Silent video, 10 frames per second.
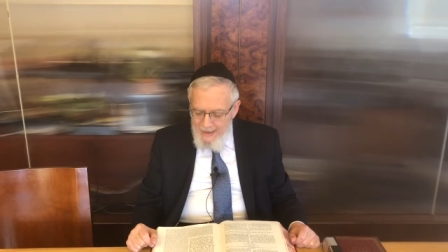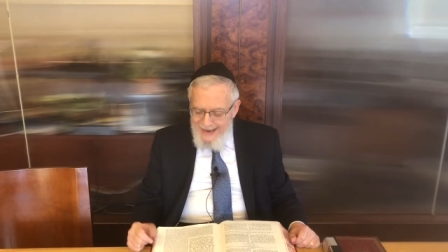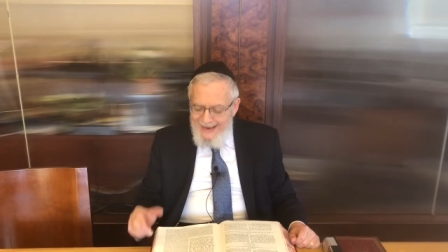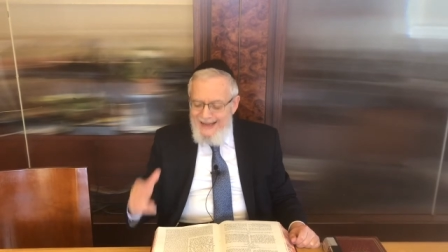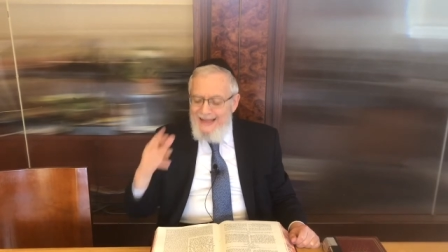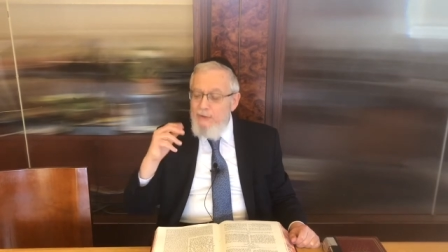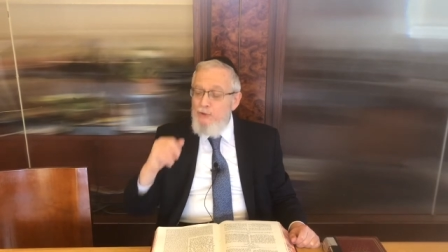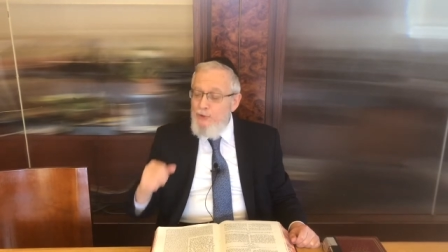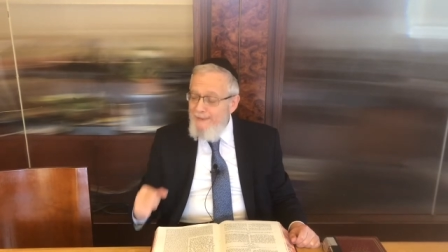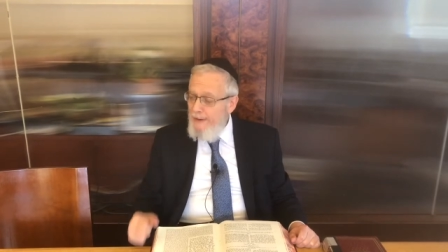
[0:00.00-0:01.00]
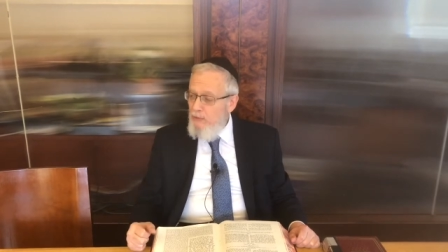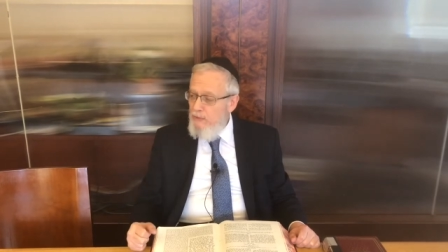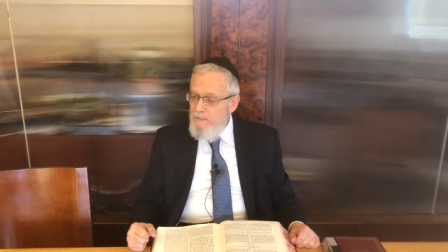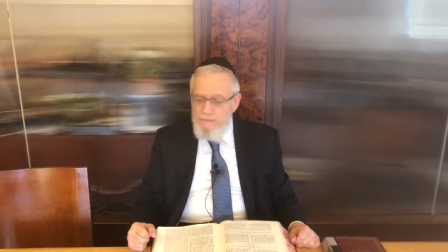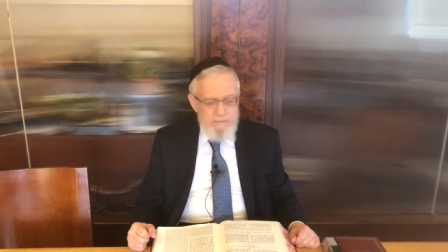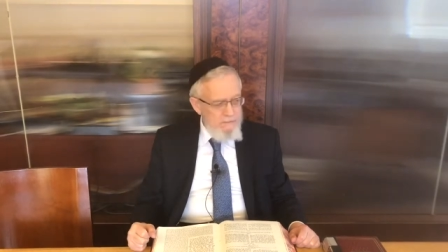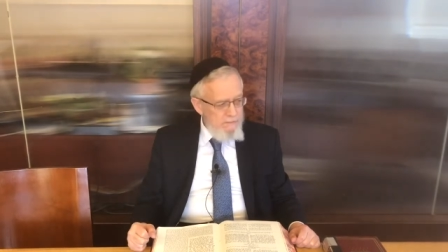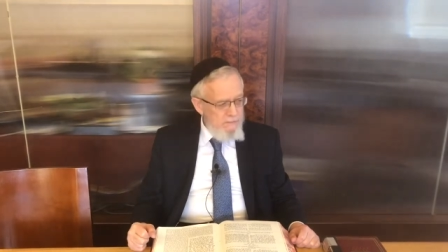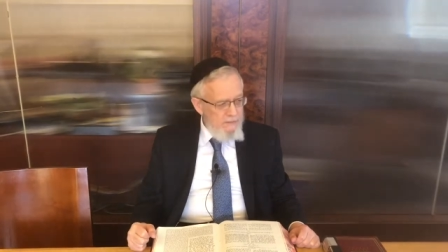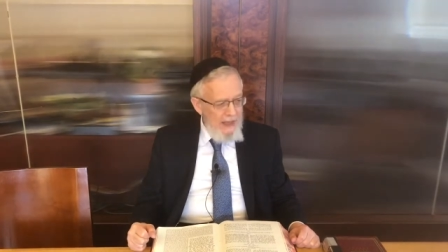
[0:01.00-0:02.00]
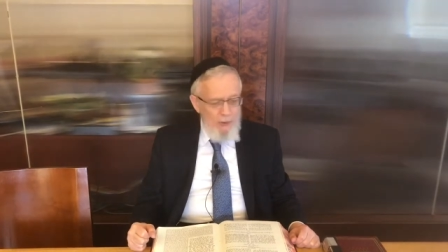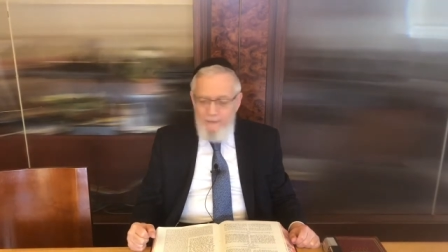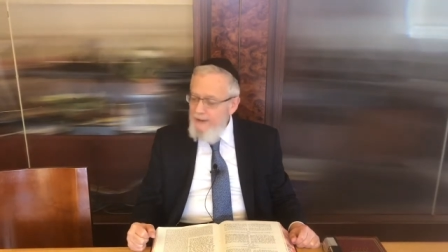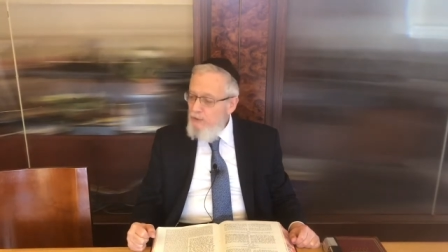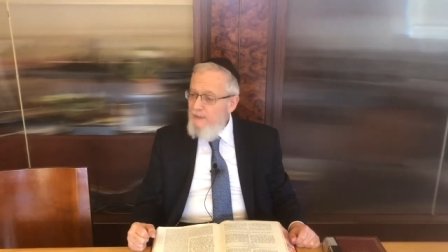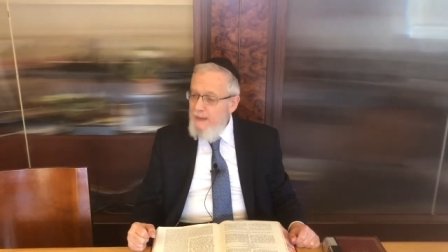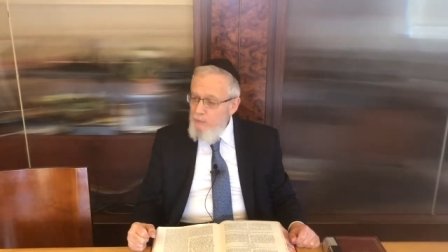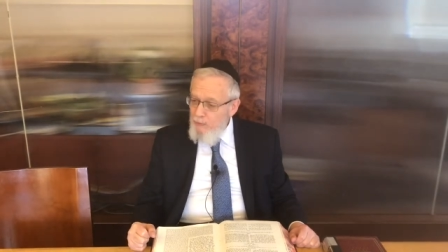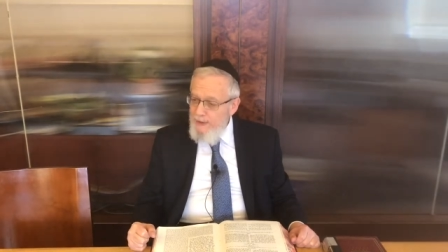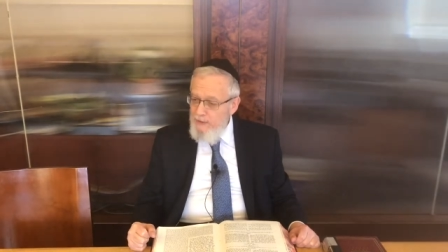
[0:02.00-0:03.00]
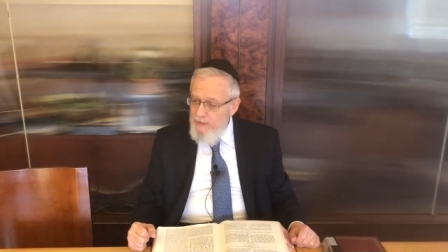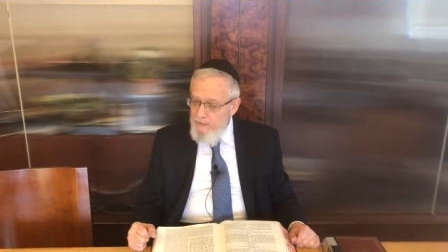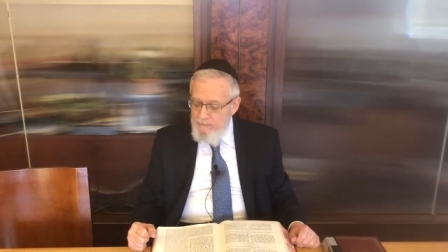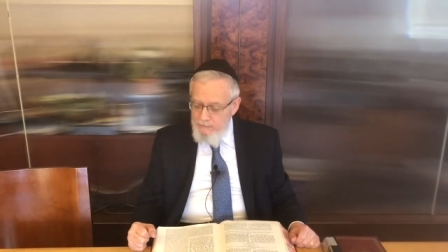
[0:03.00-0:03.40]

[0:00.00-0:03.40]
Agadlo Shmecho, I will make your name great.